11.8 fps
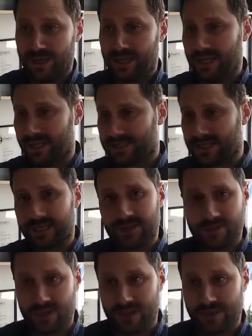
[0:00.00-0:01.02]
Here's how you
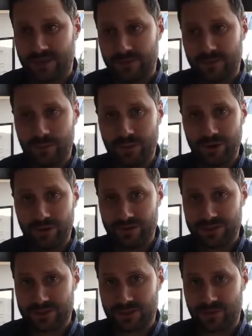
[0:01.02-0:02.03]
did the
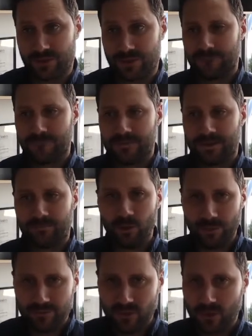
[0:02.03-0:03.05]
previous quarter. And
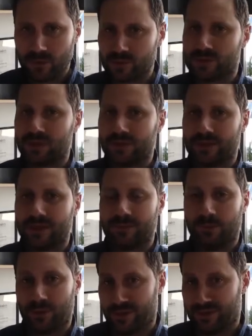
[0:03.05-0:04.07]
what we've also
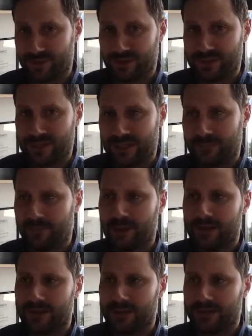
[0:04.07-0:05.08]
put into this
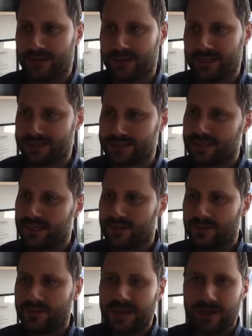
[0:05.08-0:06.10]
template is
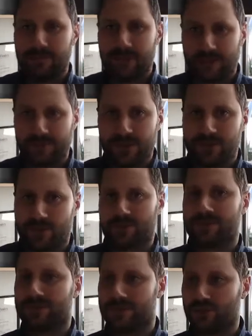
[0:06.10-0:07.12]
the upcoming quarter,
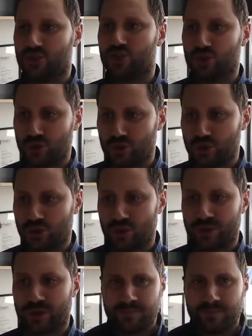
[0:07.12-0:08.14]
so the June
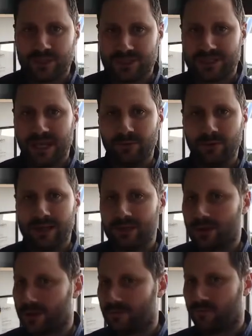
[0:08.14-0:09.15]
quarter, because that way you're
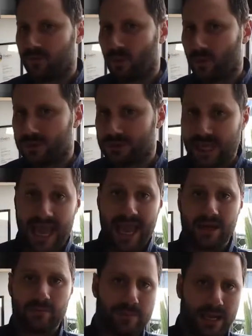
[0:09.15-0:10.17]
looking forwards
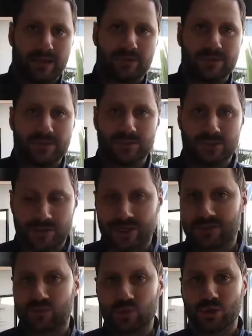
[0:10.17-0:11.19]
and backwards, which I
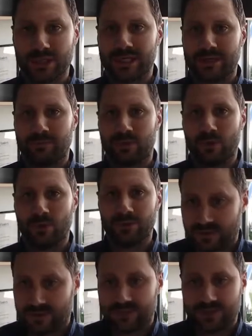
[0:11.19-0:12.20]
think is really
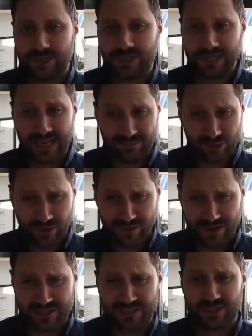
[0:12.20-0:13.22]
important. So you can have a look at
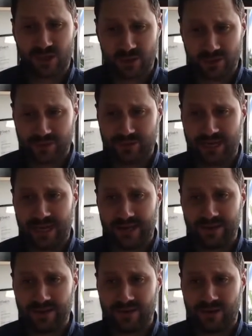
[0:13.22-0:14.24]
the historical
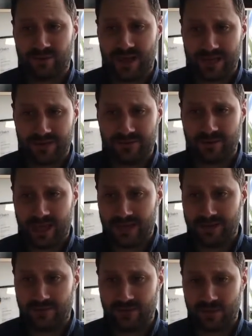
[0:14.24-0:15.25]
data of how
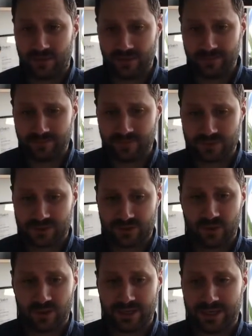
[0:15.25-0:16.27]
you've gone,
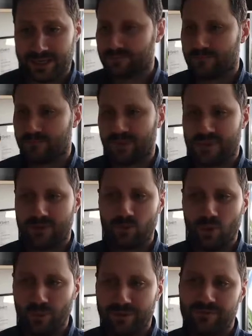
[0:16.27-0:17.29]
scrolling down. But then
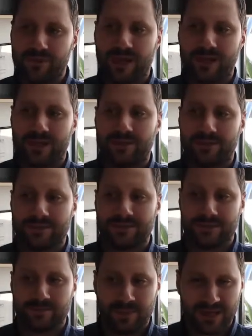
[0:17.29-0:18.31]
what we've done here is
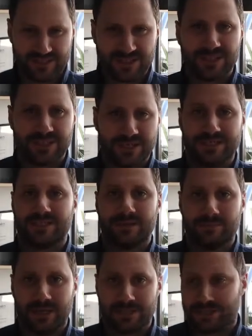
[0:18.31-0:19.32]
the budget is the
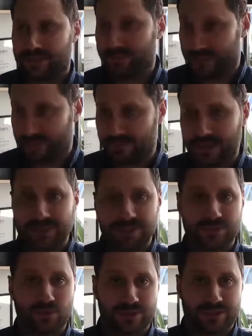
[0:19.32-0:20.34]
budget. I mean, the
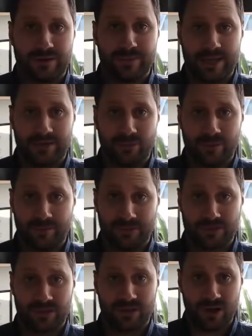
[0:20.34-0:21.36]
budget's what's come out of
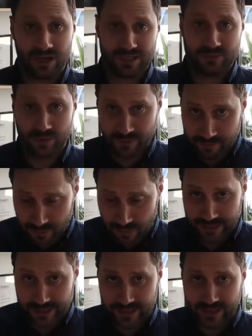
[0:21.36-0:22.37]
QuickBooks Online. It's what you put
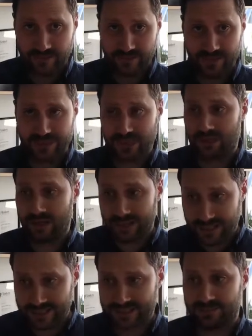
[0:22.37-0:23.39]
in for your client.
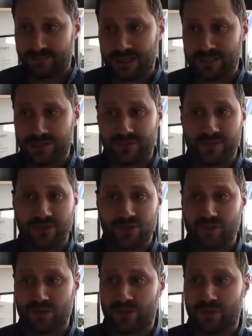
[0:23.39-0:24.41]
Here's the budget for the
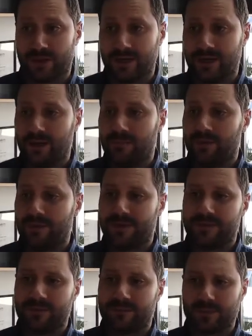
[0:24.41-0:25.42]
June quarter. But
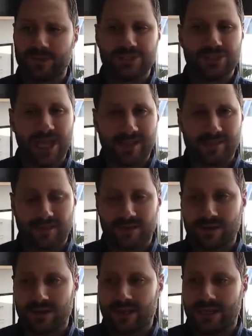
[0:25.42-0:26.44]
then the
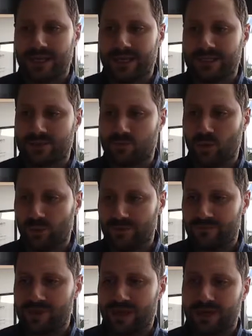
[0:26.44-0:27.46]
projected is what
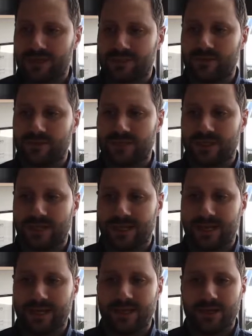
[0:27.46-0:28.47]
we've done is we've said,
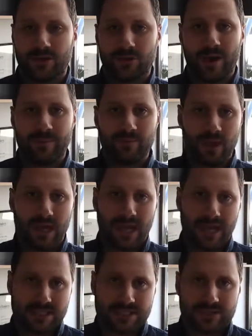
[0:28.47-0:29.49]
okay, grab the
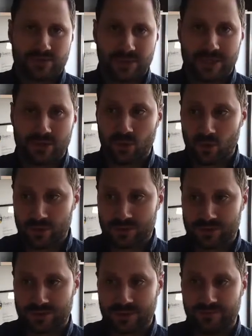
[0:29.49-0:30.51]
last 3
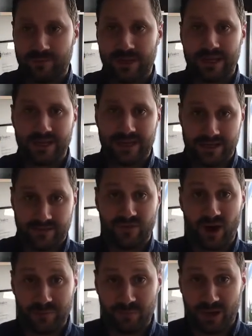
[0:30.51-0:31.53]
quarters that have been and
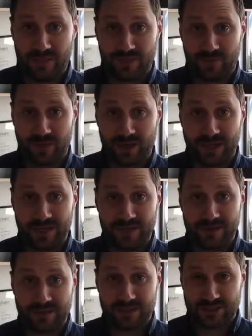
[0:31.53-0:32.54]
divide by 3.
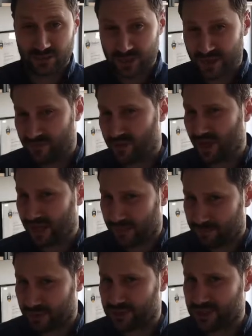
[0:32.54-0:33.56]
So it'll give you like a
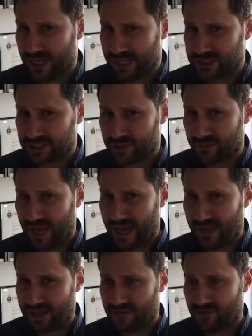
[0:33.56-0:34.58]
projection of
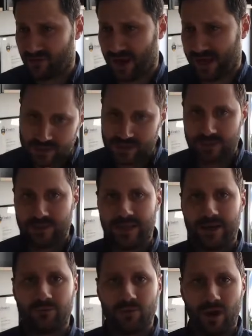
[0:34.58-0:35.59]
how you're tracking.
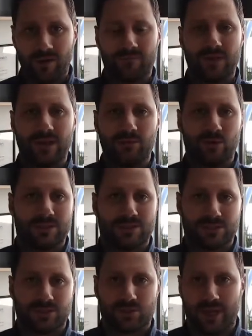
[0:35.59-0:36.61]
Now, rightfully, what's
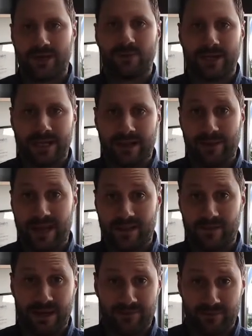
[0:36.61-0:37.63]
straight away come out of
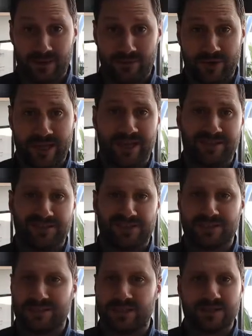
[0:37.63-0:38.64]
the bat from other accountants
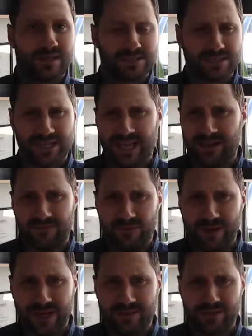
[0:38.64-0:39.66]
is that it doesn't account
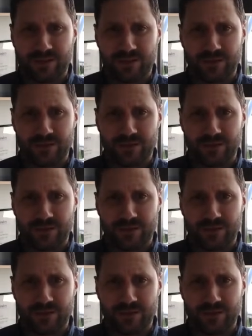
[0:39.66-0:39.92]
for anything.